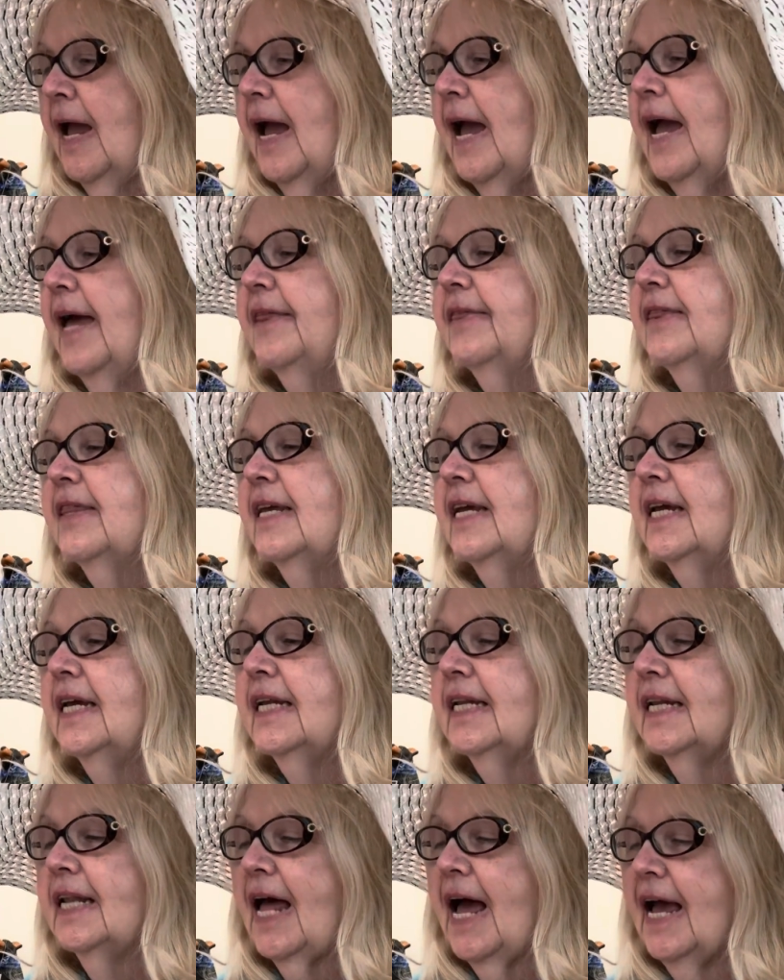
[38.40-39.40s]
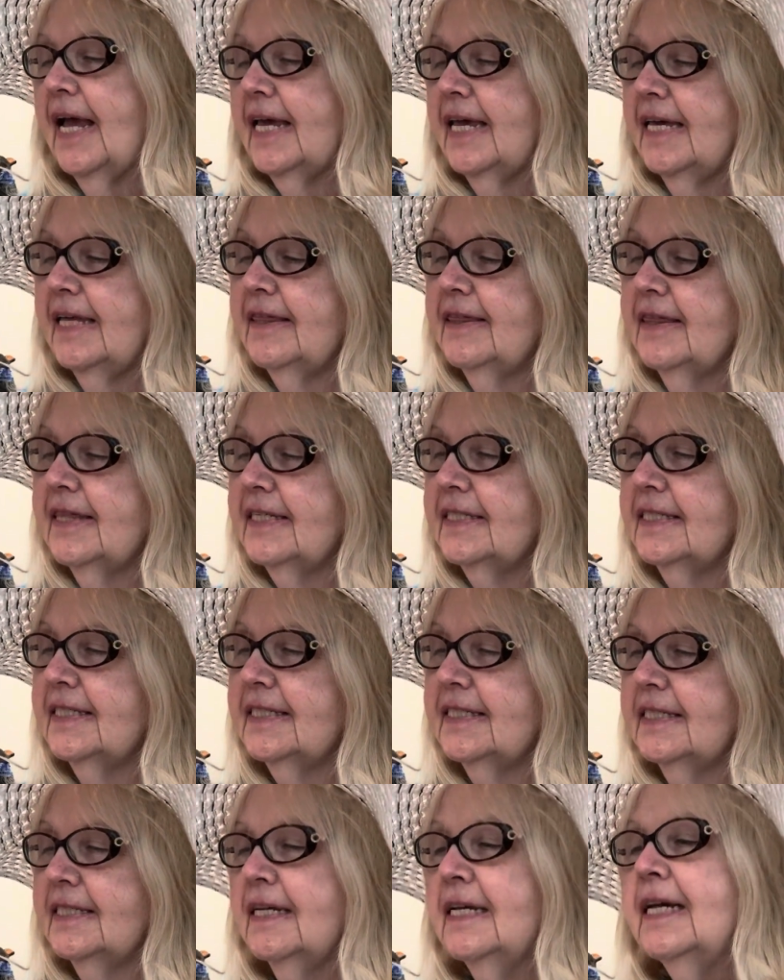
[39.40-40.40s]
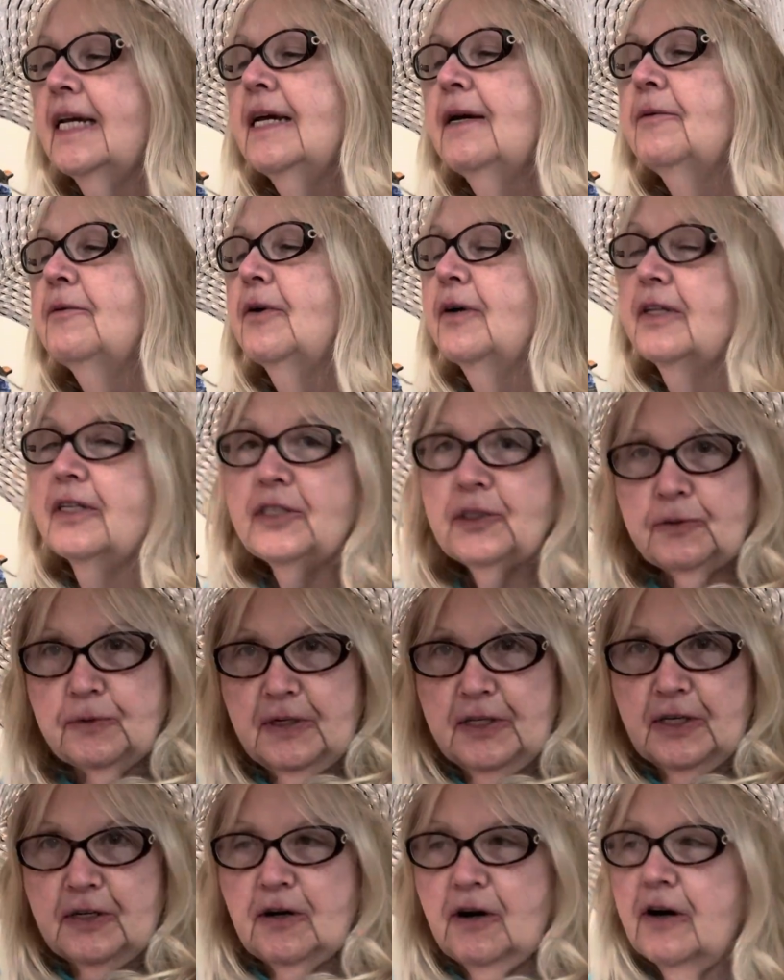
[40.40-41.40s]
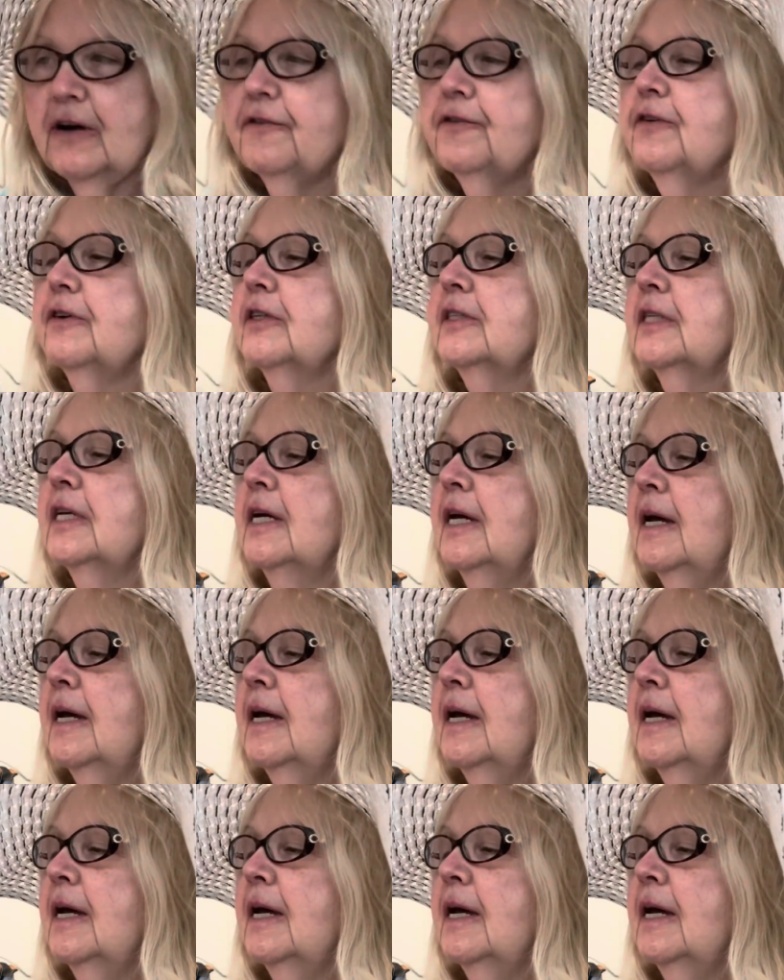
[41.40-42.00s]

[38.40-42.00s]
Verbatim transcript: And then I get this, well, let's read the card first.